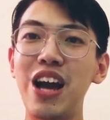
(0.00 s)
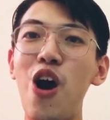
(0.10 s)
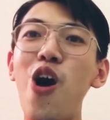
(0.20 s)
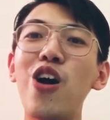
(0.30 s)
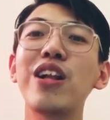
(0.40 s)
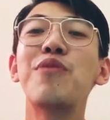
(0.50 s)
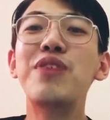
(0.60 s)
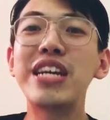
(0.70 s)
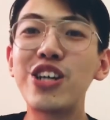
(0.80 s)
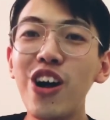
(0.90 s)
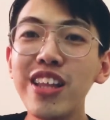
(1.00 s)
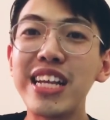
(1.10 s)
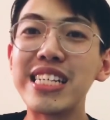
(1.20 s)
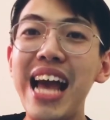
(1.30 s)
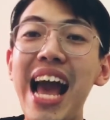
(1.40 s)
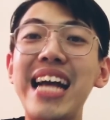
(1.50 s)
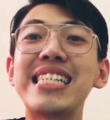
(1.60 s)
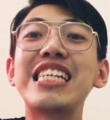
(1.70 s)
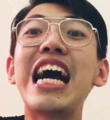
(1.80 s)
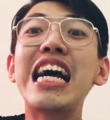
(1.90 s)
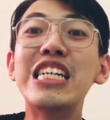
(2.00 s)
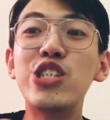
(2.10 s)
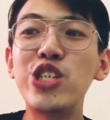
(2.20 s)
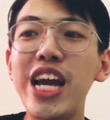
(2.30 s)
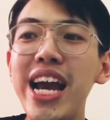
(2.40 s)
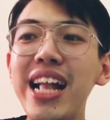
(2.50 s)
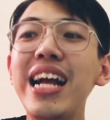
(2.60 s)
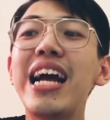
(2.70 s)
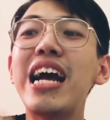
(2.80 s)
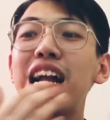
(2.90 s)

Or we call this as share